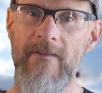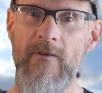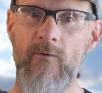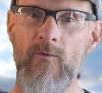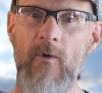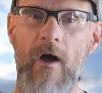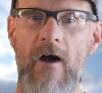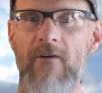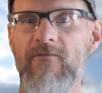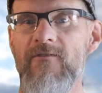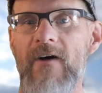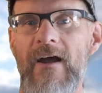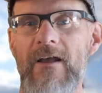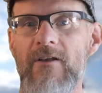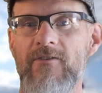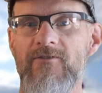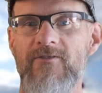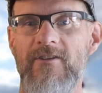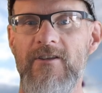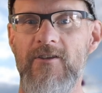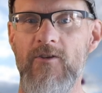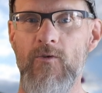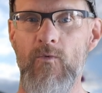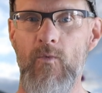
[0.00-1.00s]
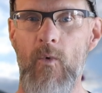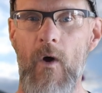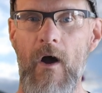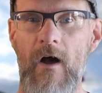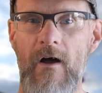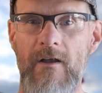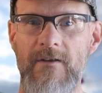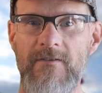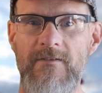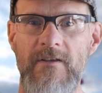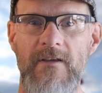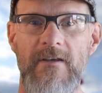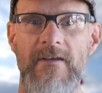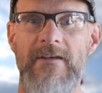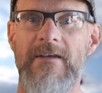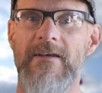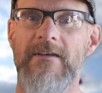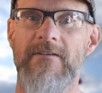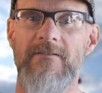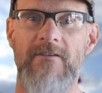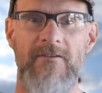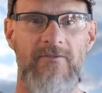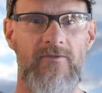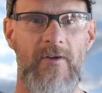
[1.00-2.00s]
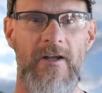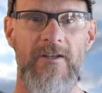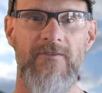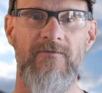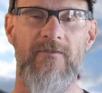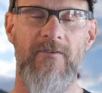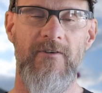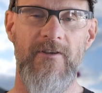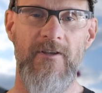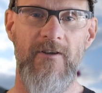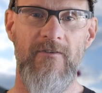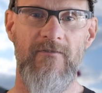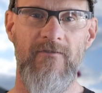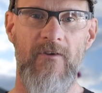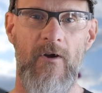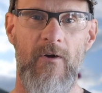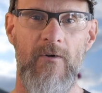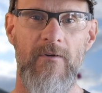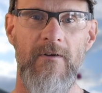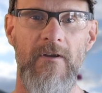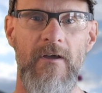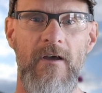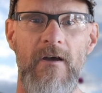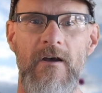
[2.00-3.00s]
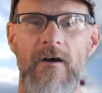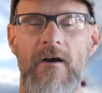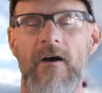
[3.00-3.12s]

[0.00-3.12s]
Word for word: the raw files that you want to transfer to your phone,